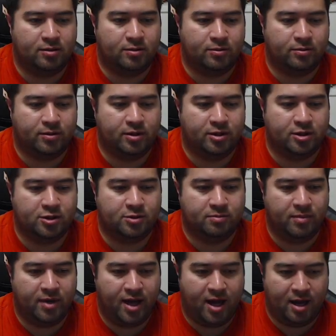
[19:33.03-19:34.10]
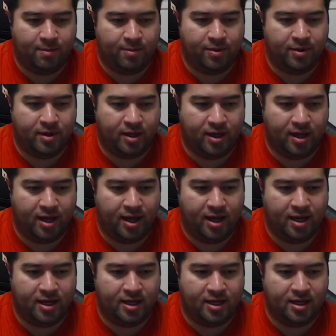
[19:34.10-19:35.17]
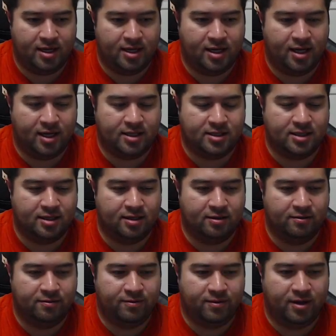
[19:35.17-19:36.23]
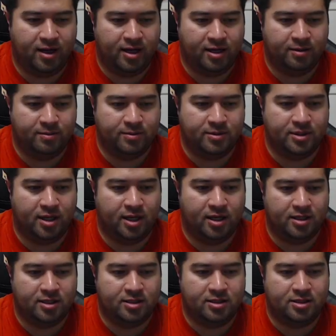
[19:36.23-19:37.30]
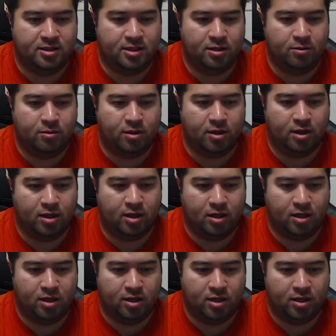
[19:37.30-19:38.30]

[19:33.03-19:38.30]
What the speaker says: winners map at index of item dot donor